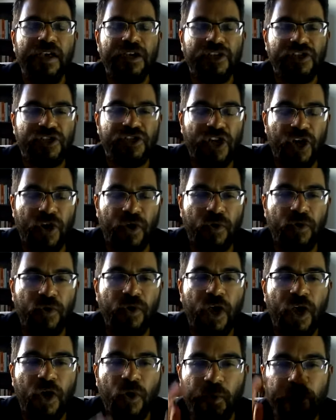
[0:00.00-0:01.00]

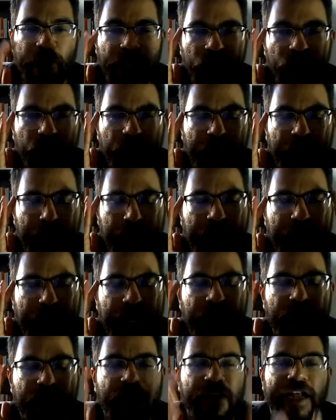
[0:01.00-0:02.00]
So when you
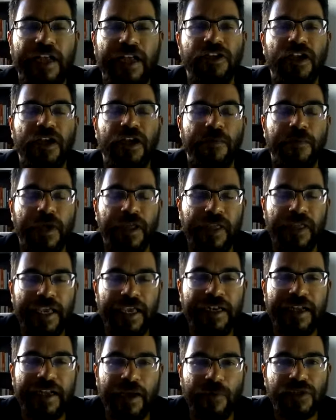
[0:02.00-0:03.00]
prepare the
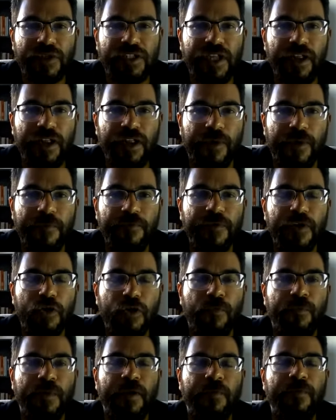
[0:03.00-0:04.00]
income statement,
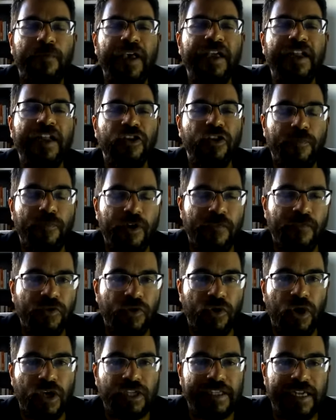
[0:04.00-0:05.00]
you're preparing the profit
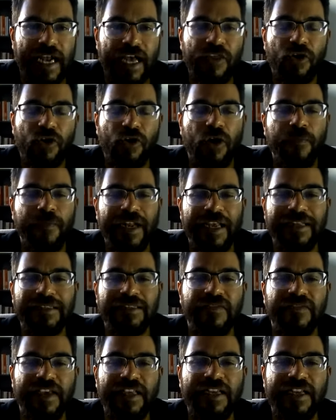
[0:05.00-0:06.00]
or loss and other
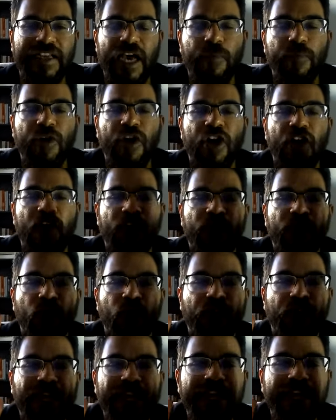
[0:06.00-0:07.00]
comprehensive income for
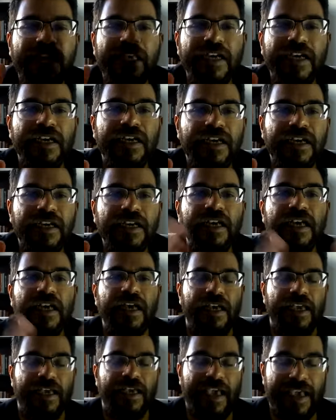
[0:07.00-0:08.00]
the year
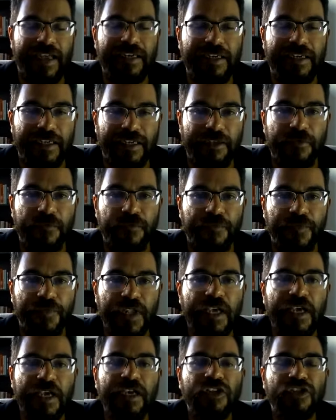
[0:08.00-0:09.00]
ended.
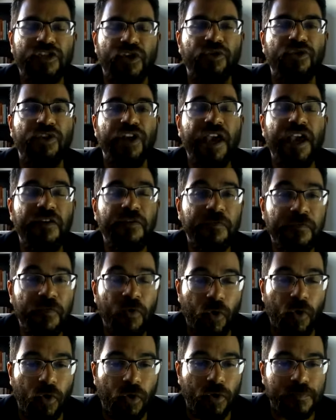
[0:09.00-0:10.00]
So
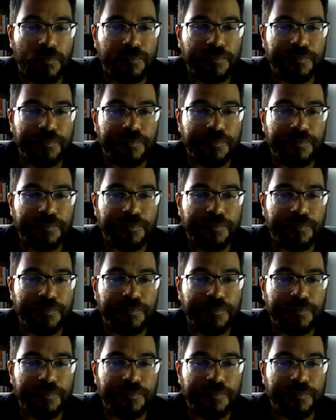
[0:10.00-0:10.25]
therefore,